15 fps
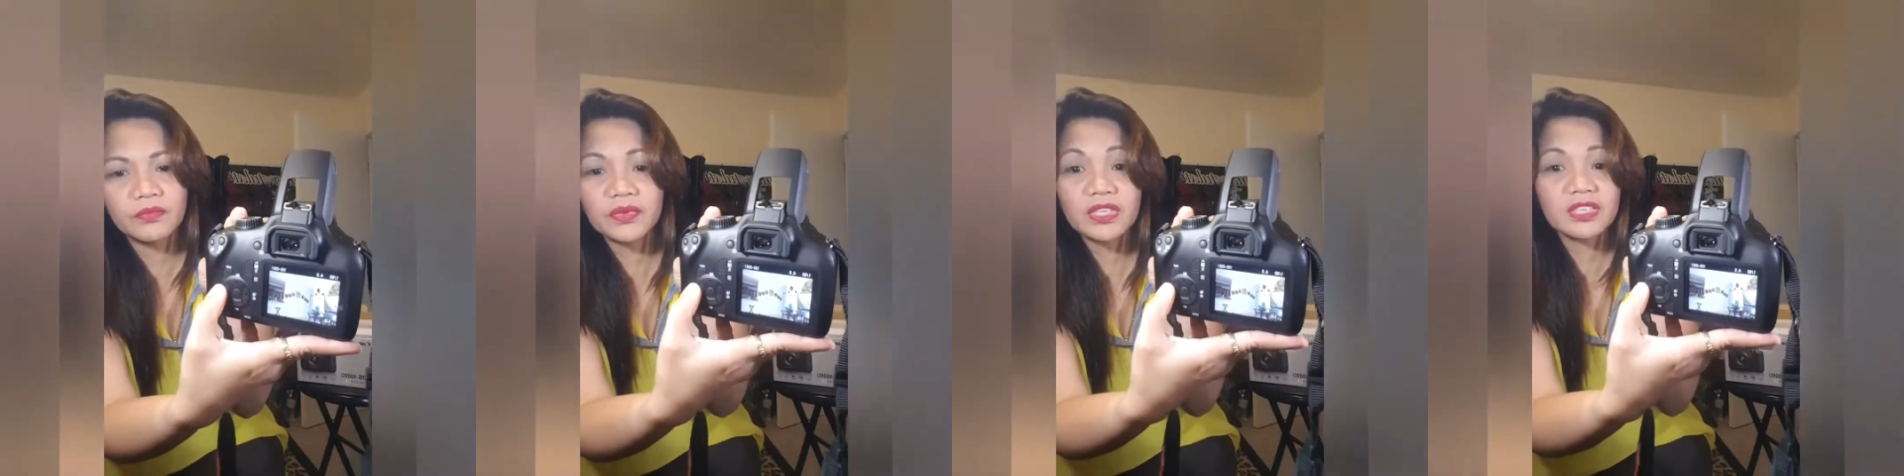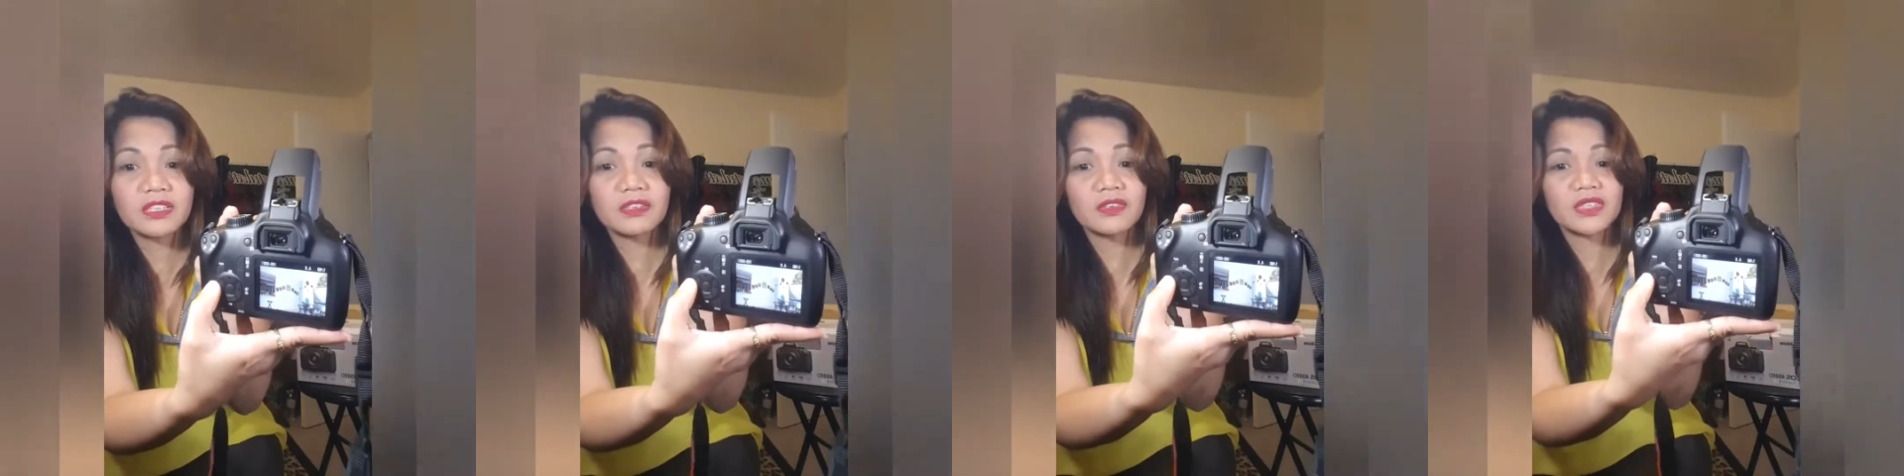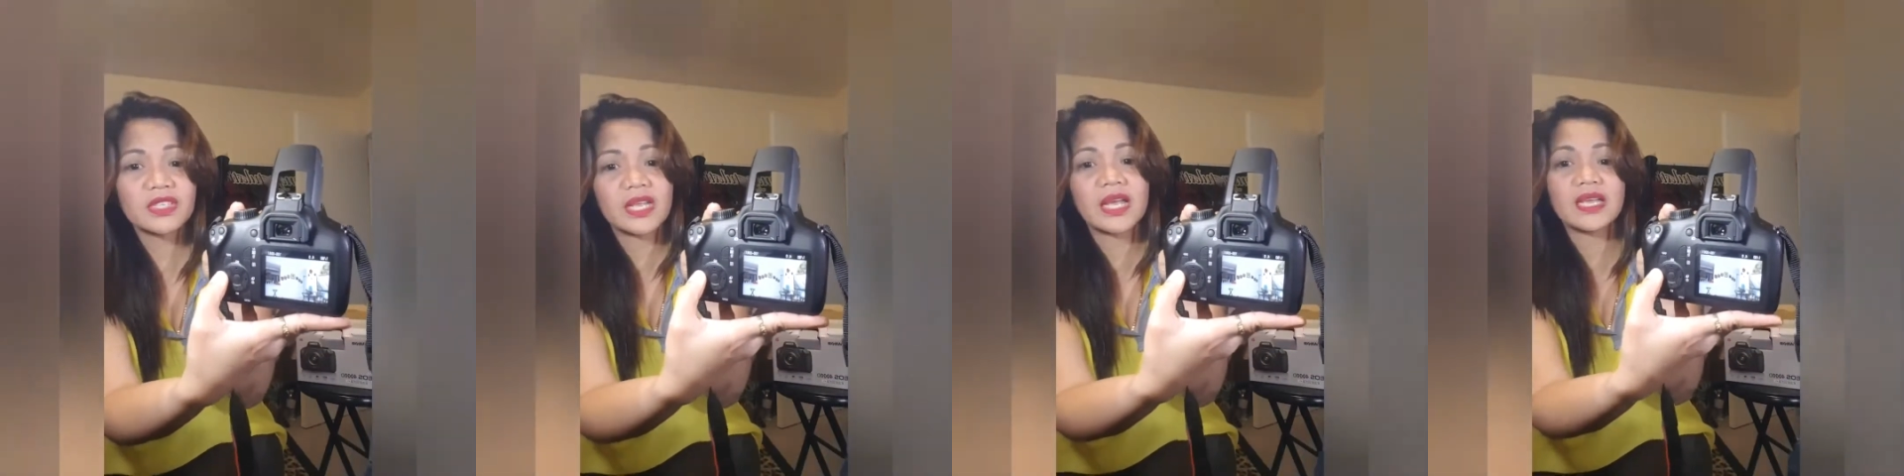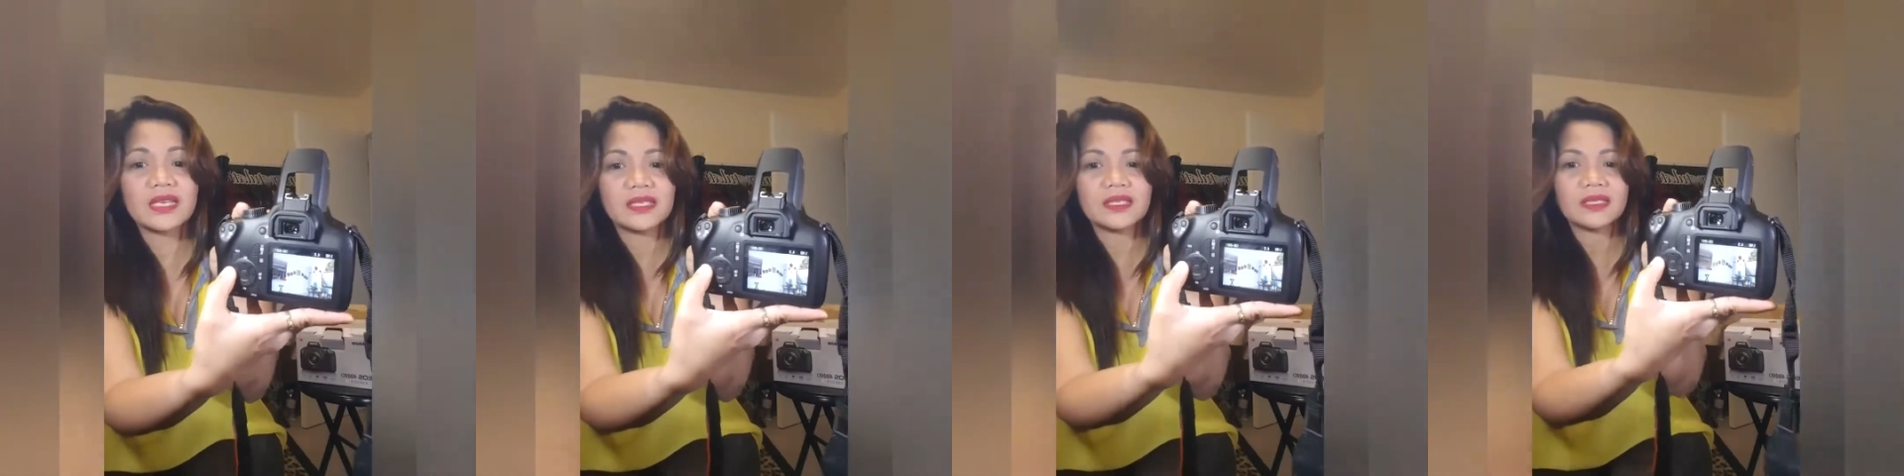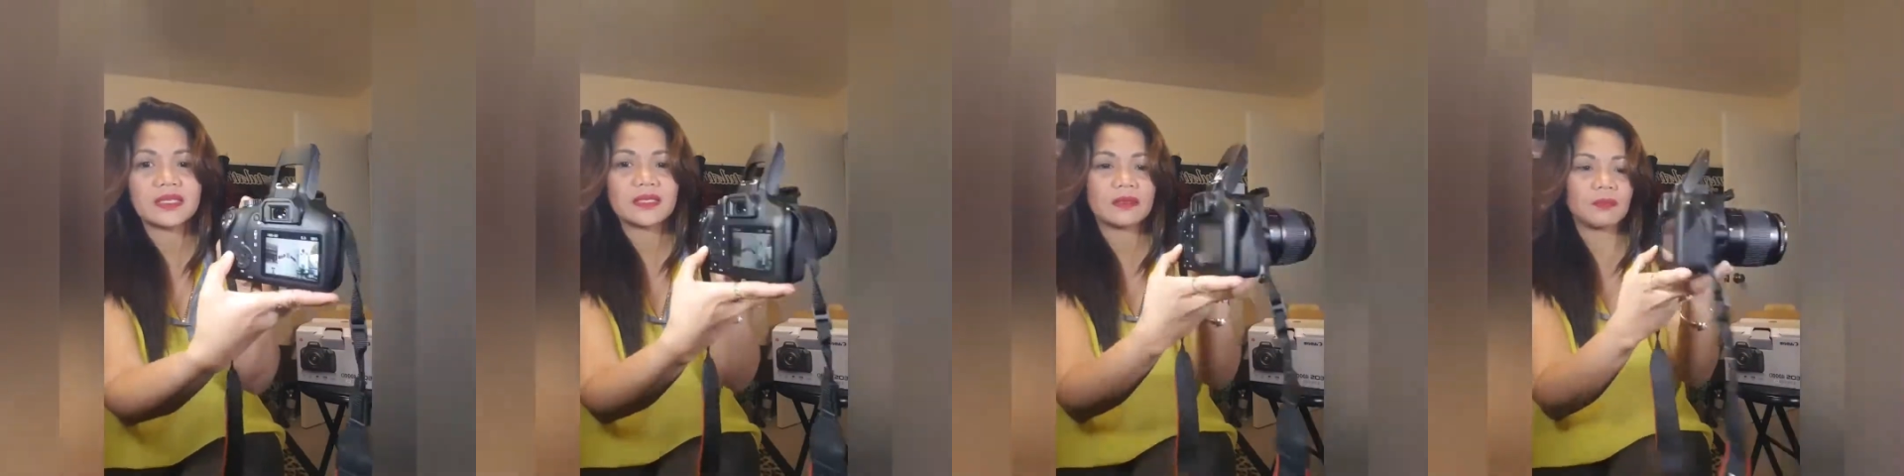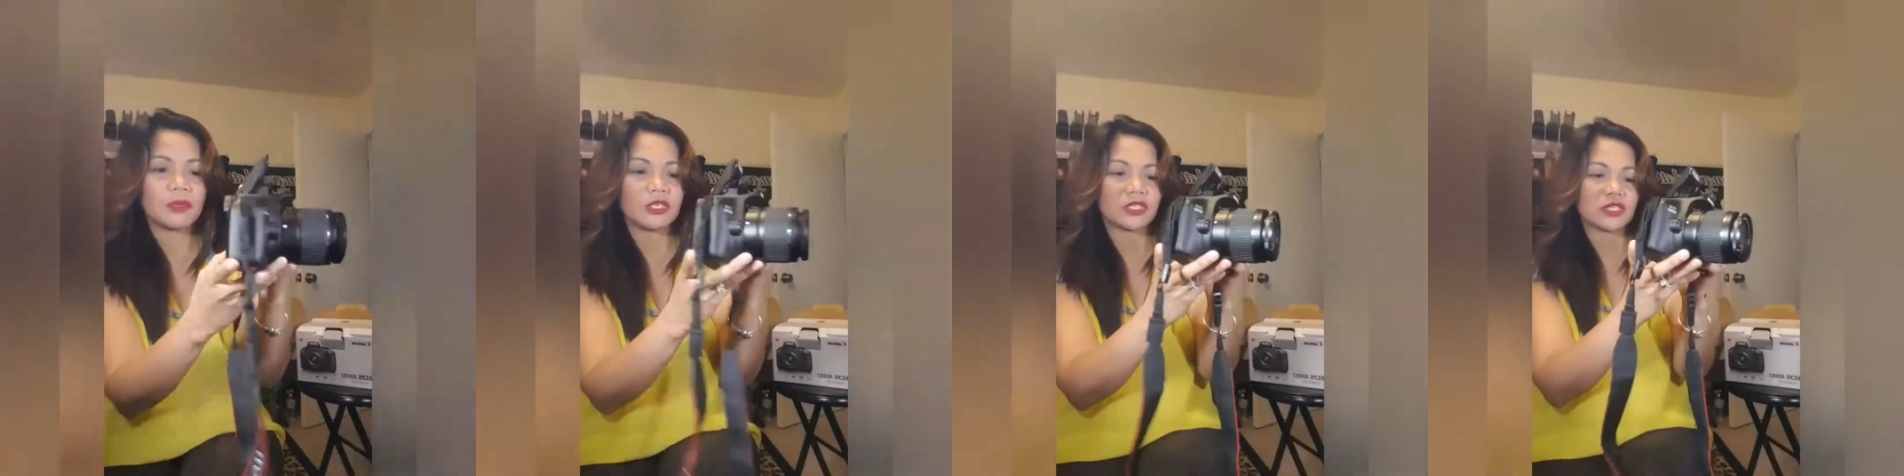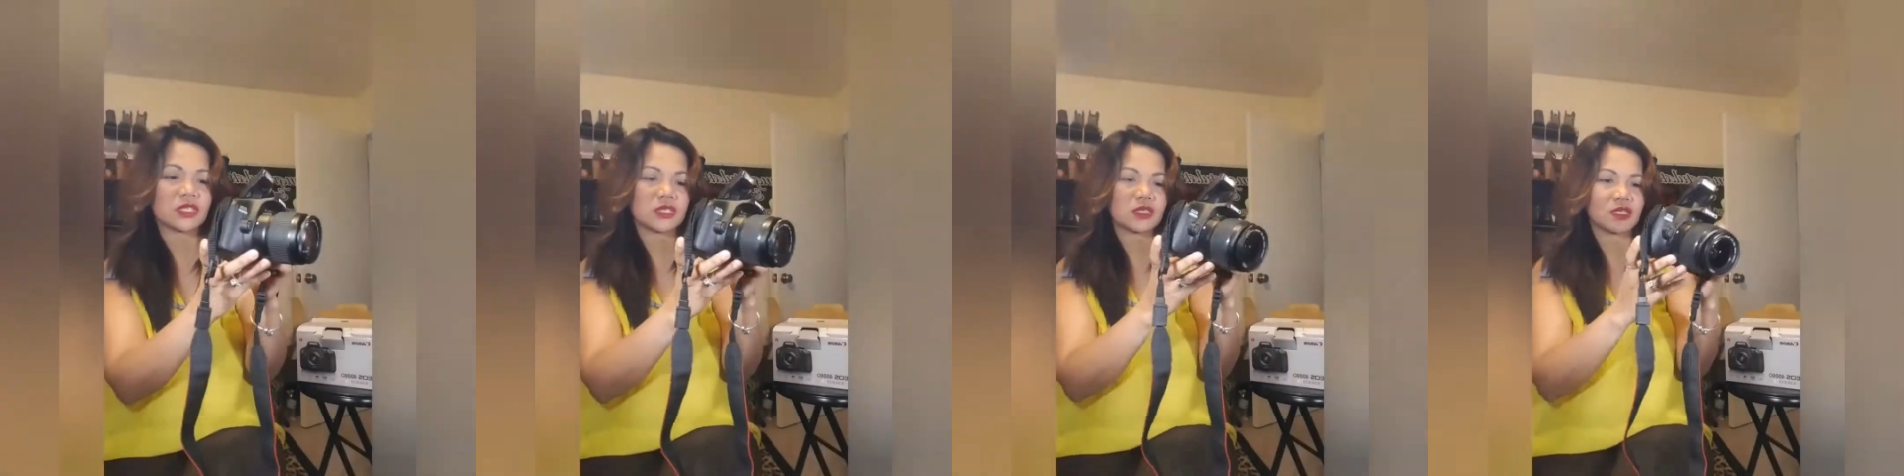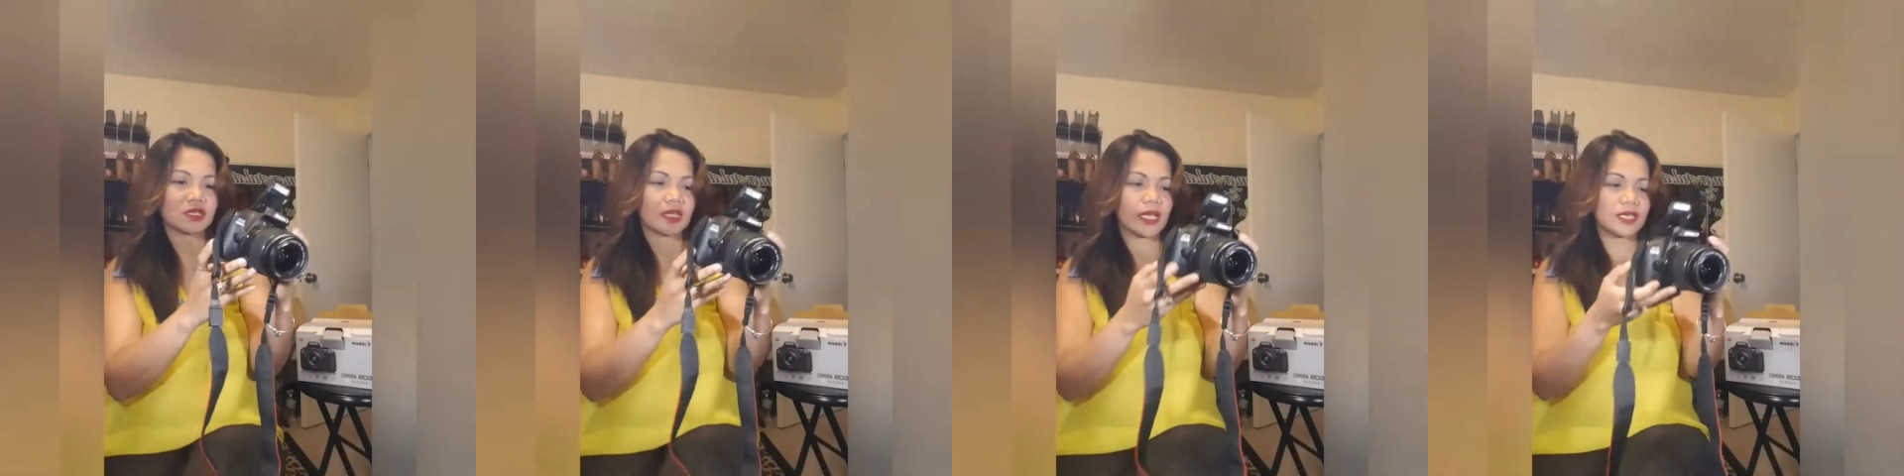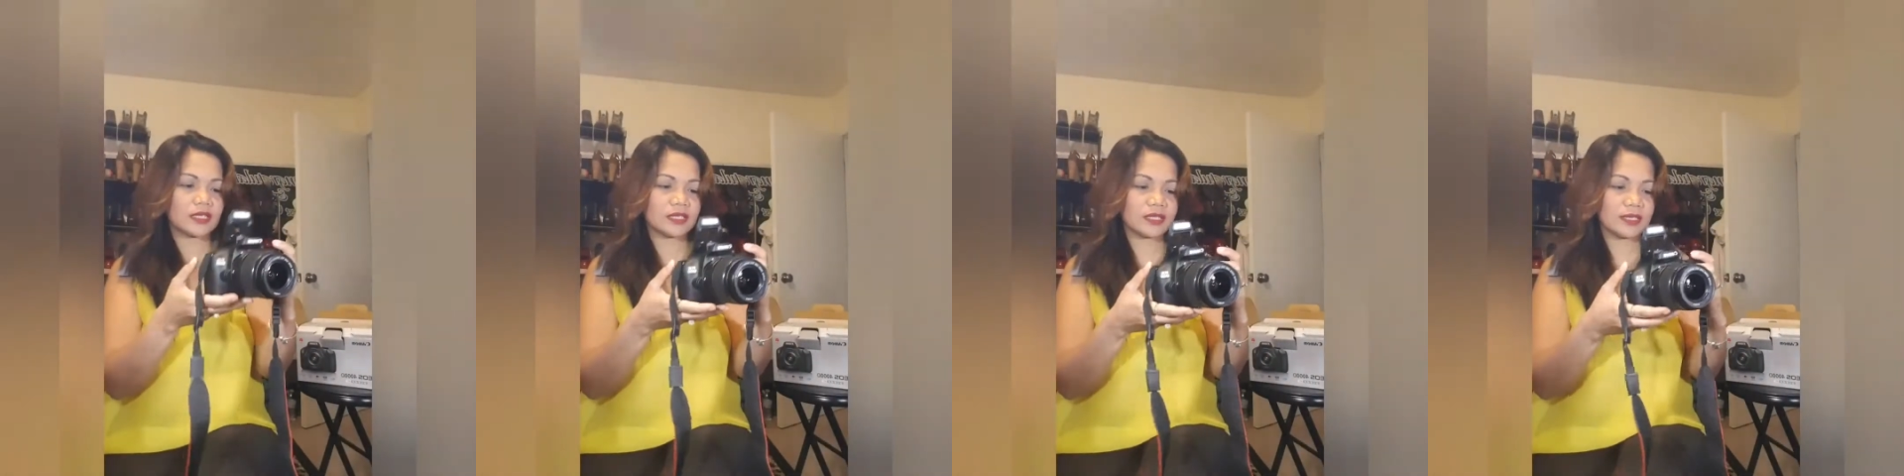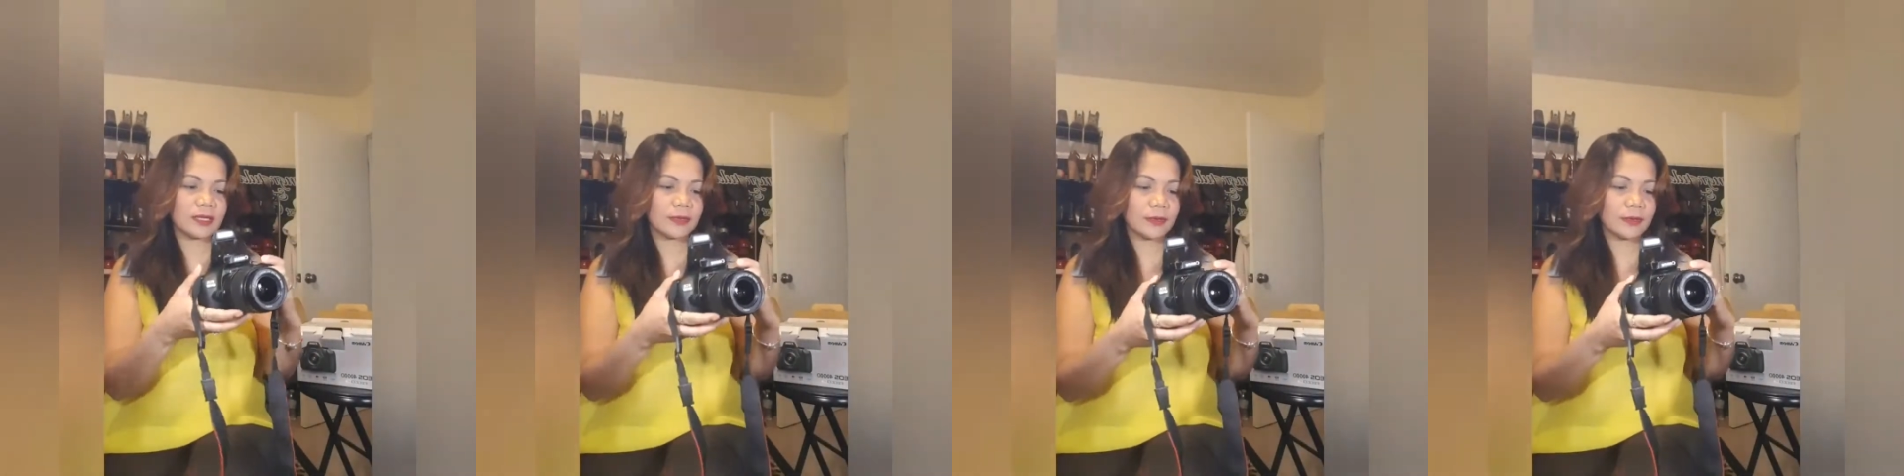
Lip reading: It looks nice. The pictures looks nice.